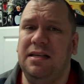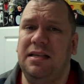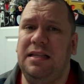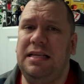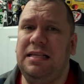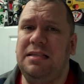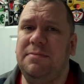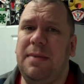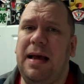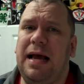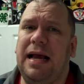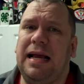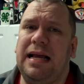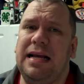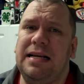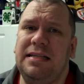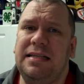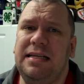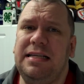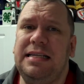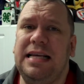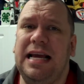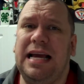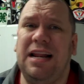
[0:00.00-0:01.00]
And these Mac
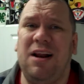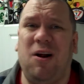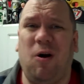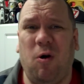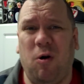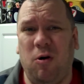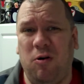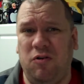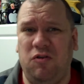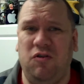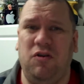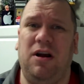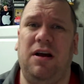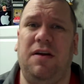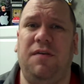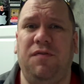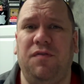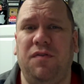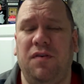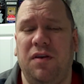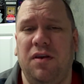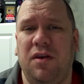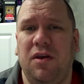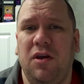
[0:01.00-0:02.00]
SEs had hard
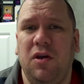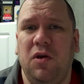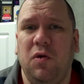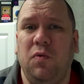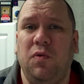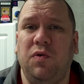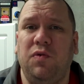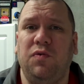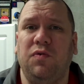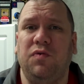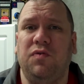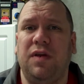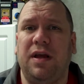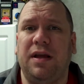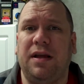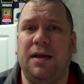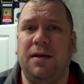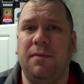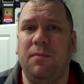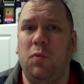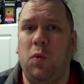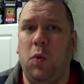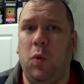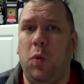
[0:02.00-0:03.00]
drives, which was like
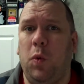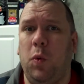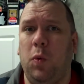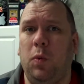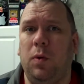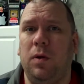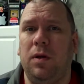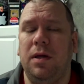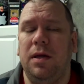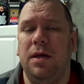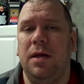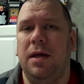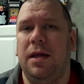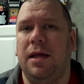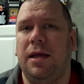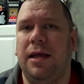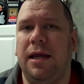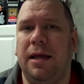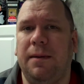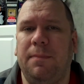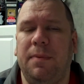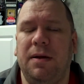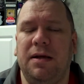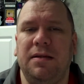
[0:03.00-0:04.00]
a
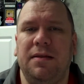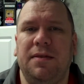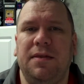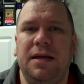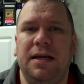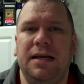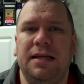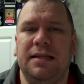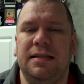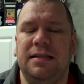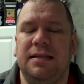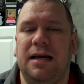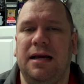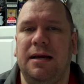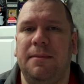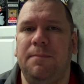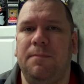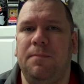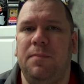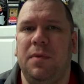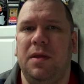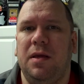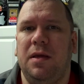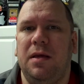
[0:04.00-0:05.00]
kick butt thing at the time.